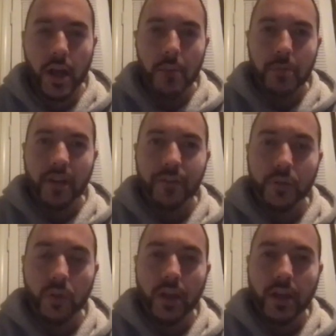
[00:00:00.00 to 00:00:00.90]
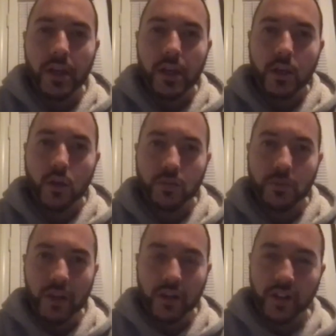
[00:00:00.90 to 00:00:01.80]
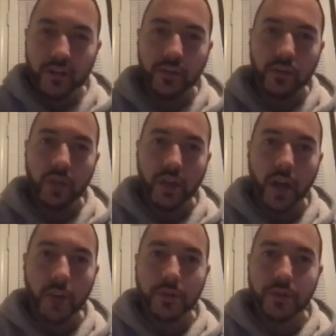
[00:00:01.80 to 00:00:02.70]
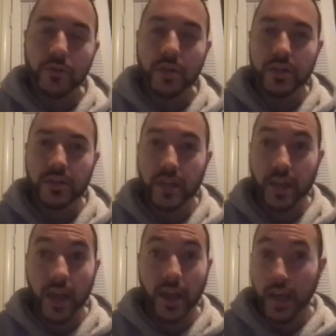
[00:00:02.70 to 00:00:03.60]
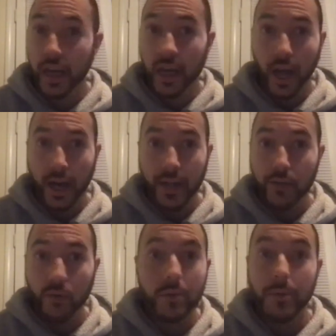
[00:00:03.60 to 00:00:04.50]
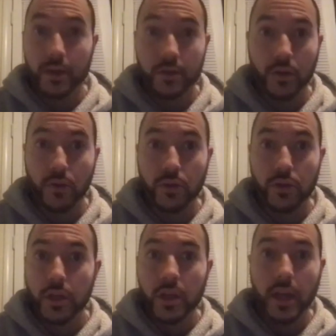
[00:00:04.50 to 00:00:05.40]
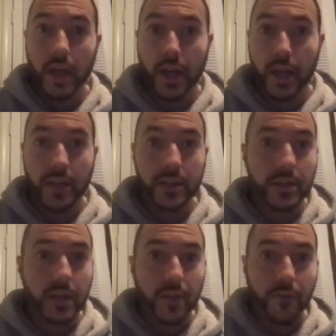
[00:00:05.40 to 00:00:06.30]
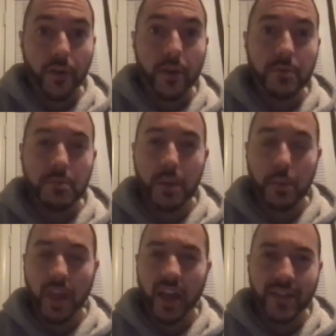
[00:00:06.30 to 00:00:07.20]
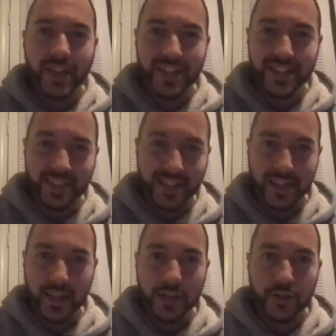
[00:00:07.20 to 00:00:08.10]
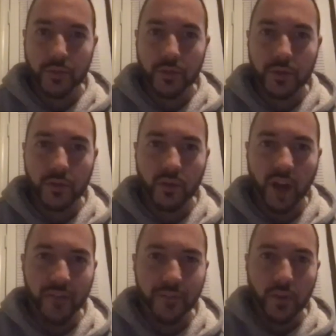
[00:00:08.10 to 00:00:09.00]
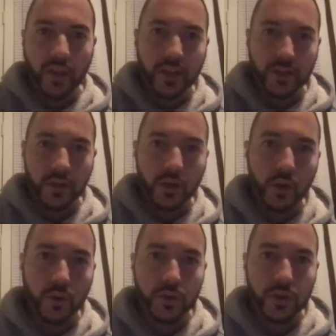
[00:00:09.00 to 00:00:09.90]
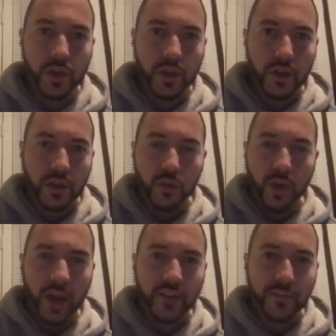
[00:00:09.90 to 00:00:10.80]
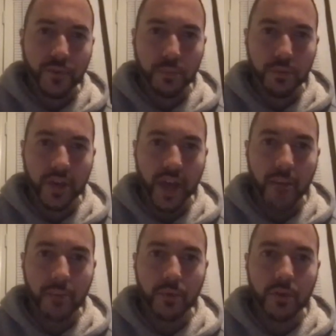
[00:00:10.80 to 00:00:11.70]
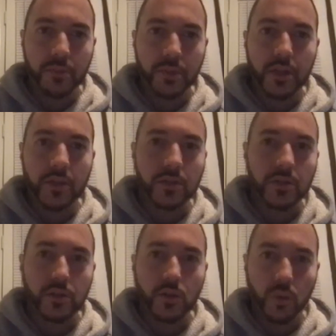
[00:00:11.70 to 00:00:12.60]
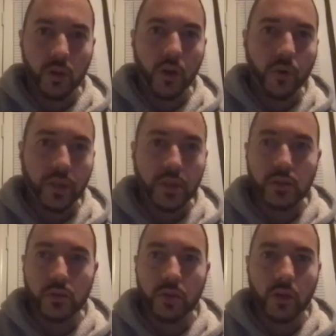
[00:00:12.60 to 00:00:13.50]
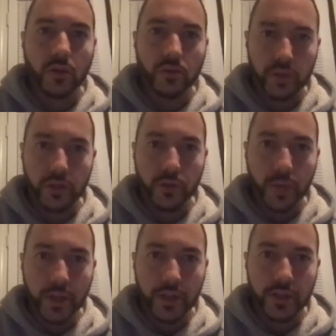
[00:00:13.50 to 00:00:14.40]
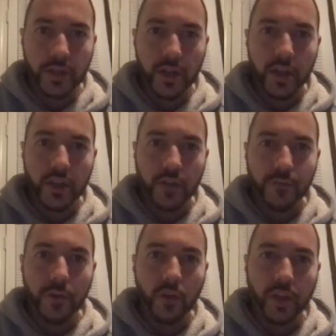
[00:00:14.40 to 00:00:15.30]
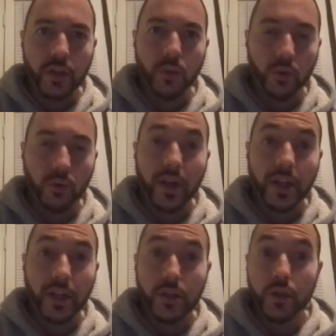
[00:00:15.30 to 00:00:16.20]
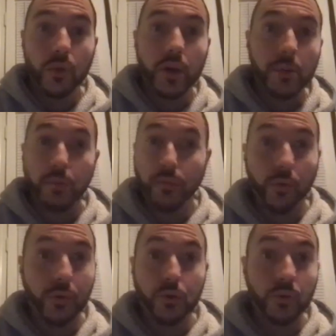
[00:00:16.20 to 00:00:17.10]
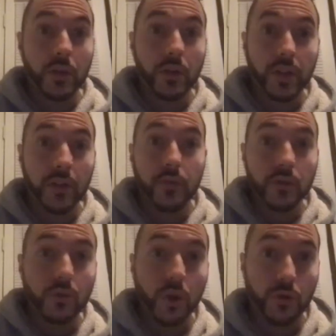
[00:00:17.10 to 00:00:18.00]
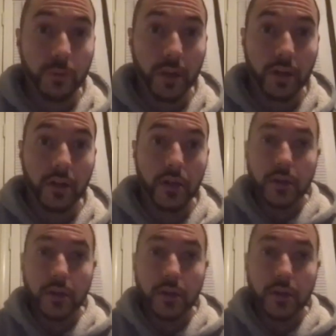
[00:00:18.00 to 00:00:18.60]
But I feel like Coach Becker giving you that opportunity and saying, hey, I need a running backs coach. And for him to be able to have that instant connection with you, I felt like as a coach, you had to feel pretty happy with, because you weren't going into an unknown situation. You felt like you already knew him before you really even knew Coach Becker.